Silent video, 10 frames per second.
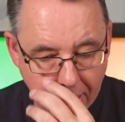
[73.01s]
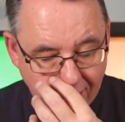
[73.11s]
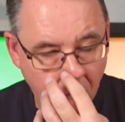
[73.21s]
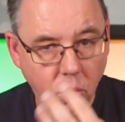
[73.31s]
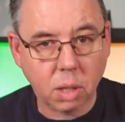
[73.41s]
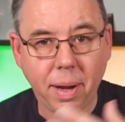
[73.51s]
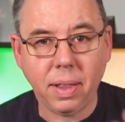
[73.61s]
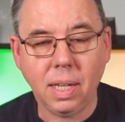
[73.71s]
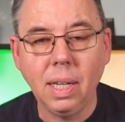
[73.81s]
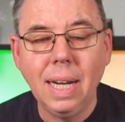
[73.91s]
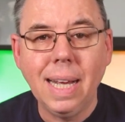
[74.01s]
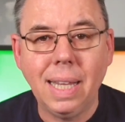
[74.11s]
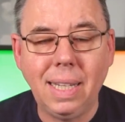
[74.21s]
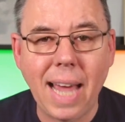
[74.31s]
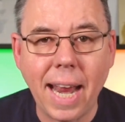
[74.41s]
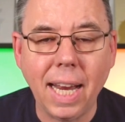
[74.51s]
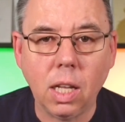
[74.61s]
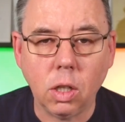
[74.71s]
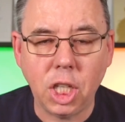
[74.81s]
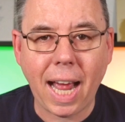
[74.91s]
He talks about the
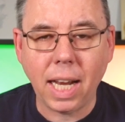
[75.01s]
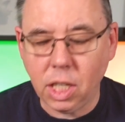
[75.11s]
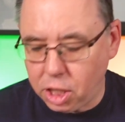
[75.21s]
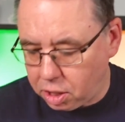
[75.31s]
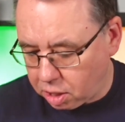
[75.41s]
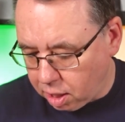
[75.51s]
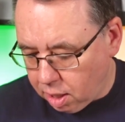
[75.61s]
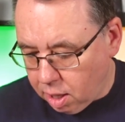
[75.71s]
technical challenges